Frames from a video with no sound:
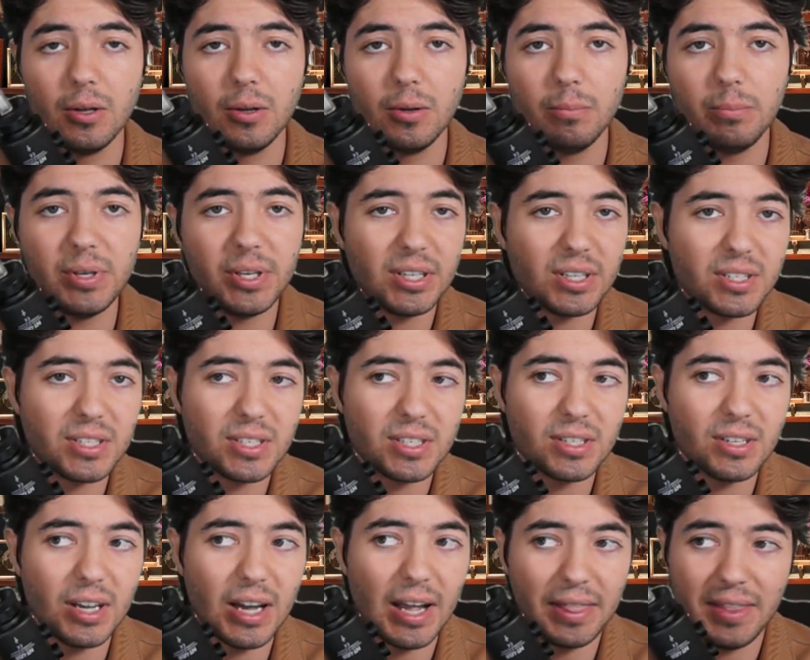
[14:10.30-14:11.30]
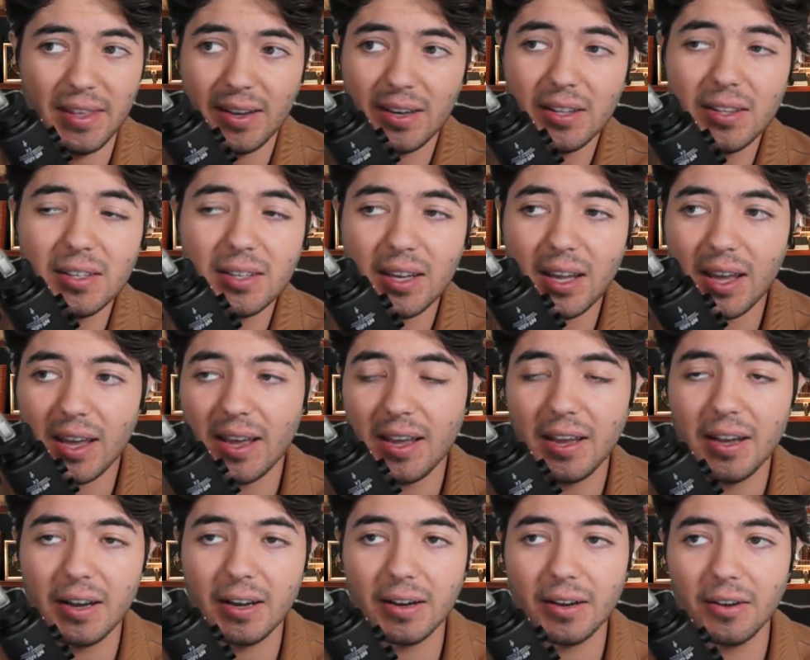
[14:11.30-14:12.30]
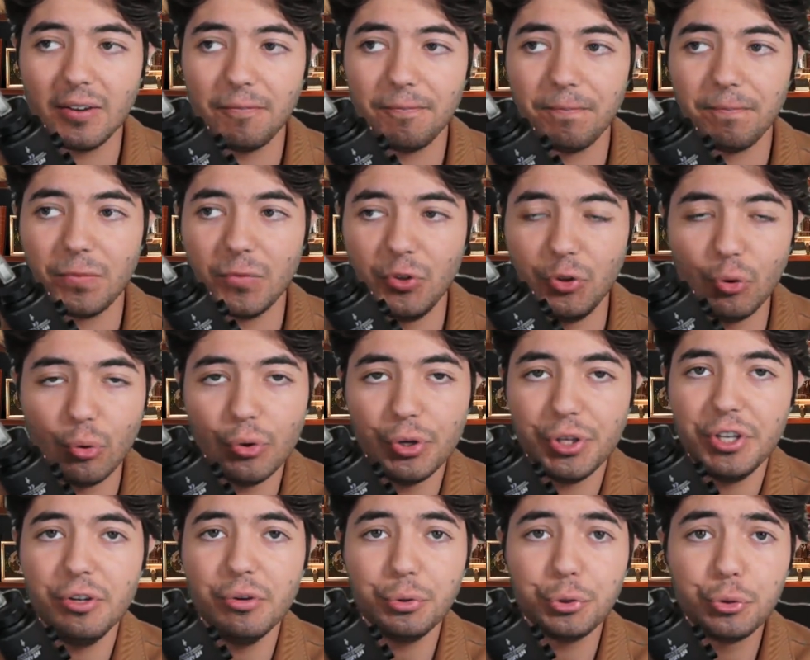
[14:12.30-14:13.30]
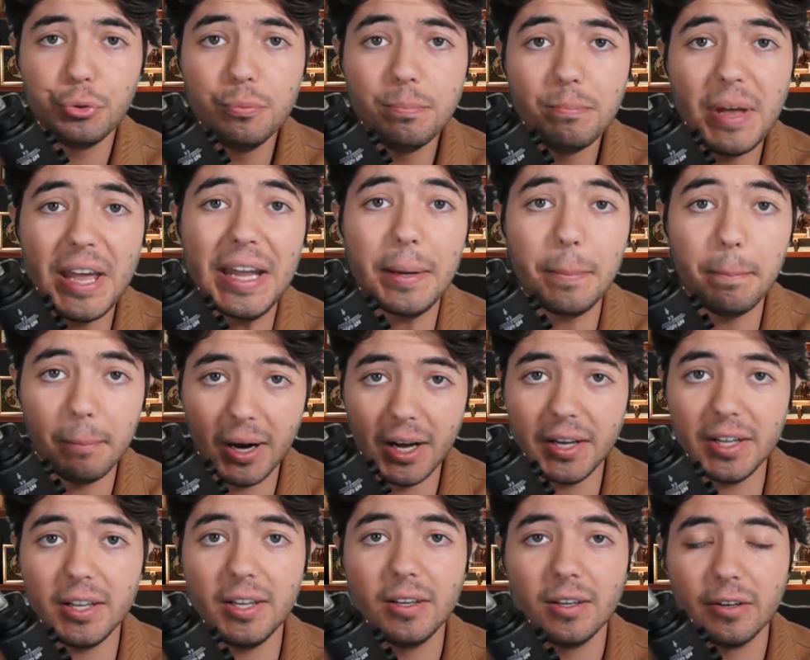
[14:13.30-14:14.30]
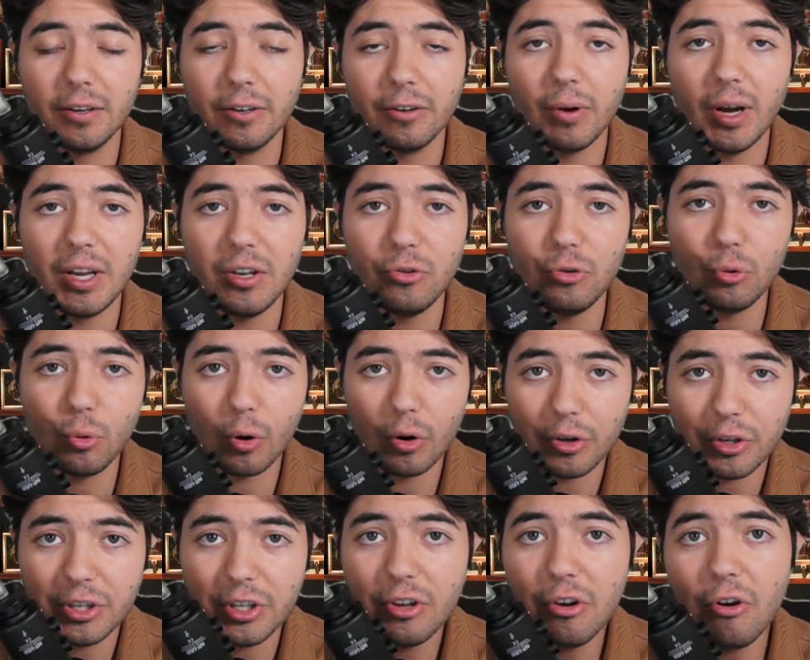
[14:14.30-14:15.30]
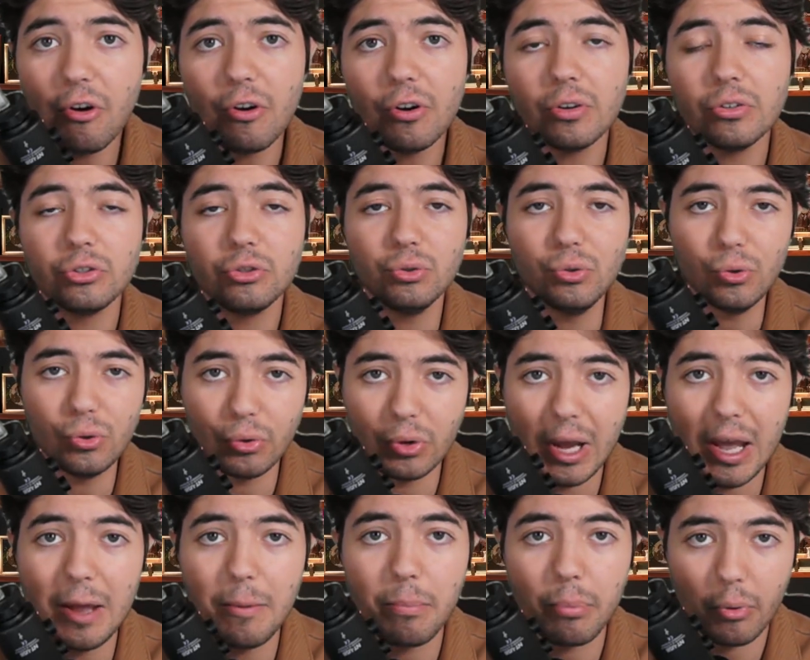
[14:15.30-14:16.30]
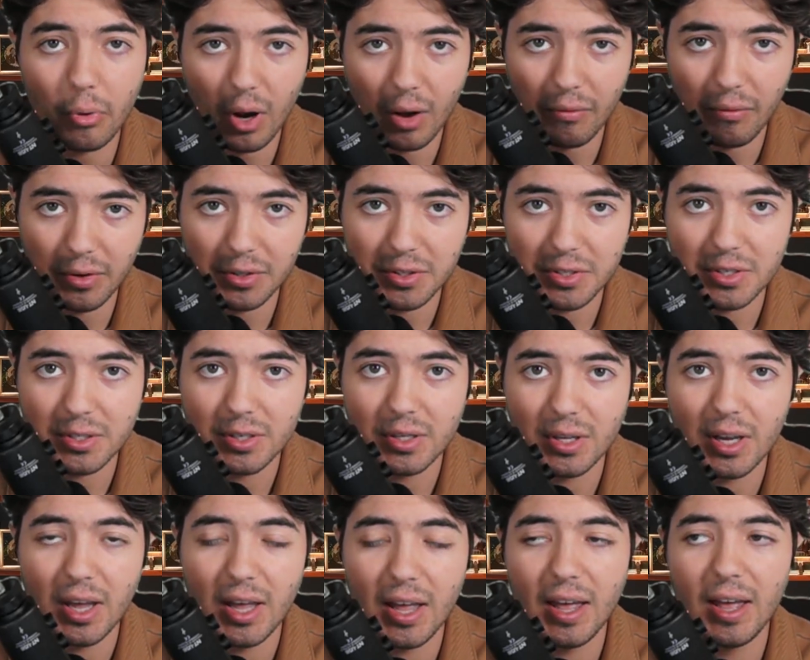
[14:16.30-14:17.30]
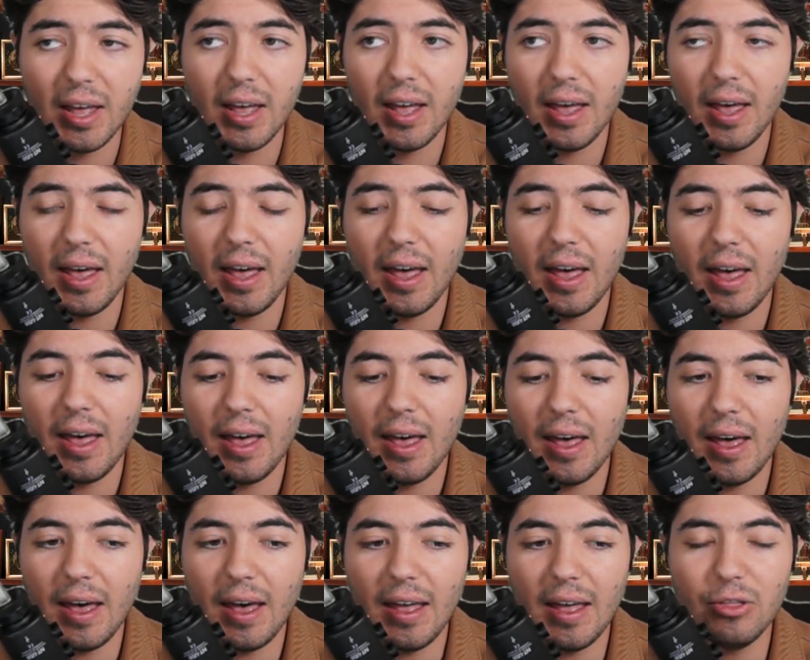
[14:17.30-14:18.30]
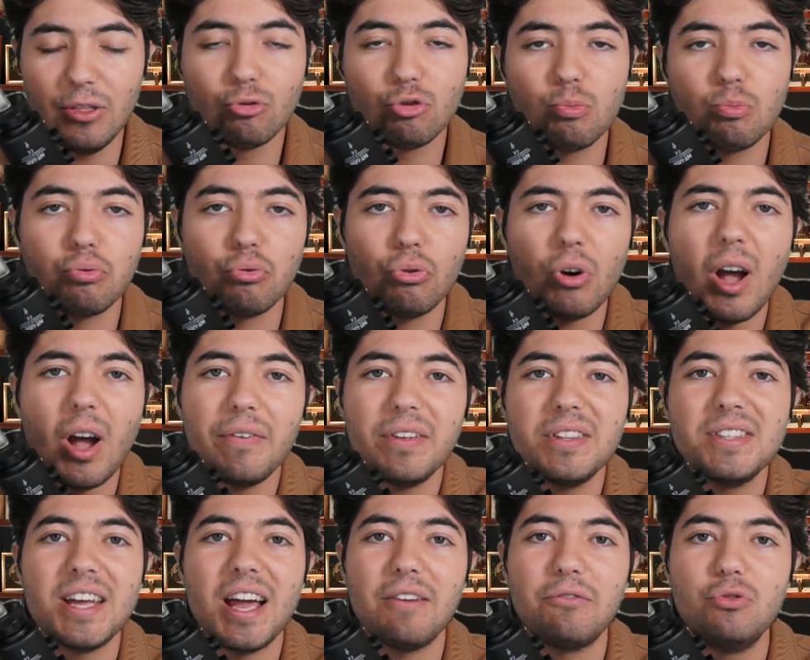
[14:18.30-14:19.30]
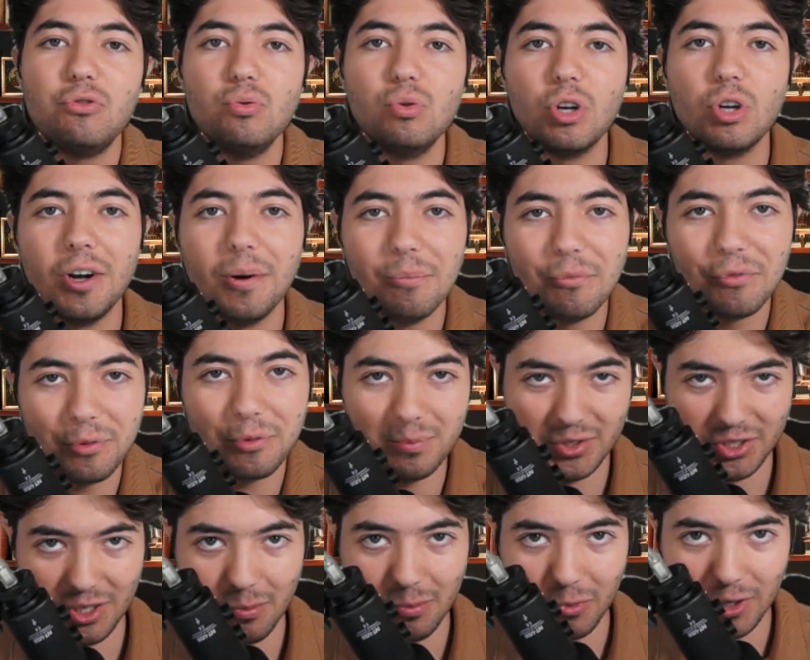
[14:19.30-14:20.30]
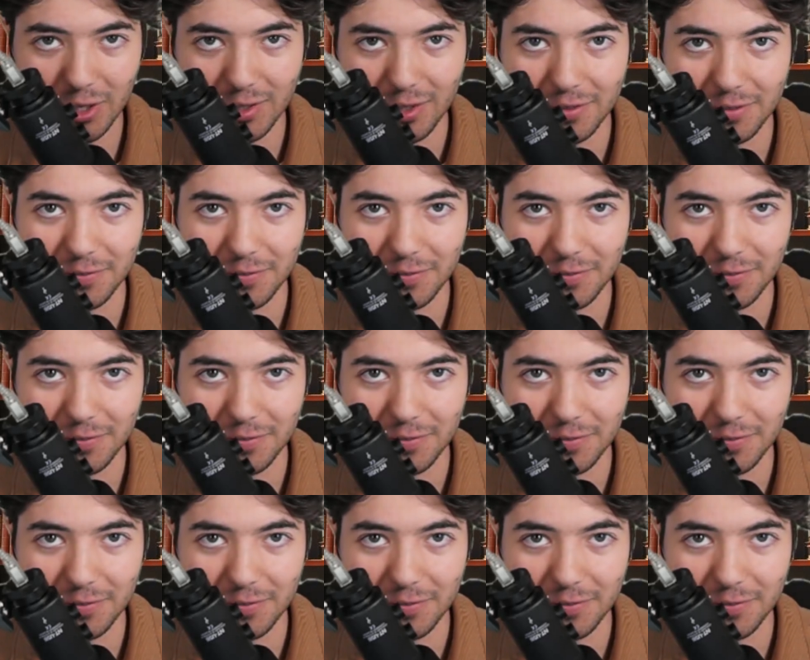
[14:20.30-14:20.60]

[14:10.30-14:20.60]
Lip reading: Because at the end of the day, you're here to make money, right? You are here to create profits. And those profits have to come from somewhere.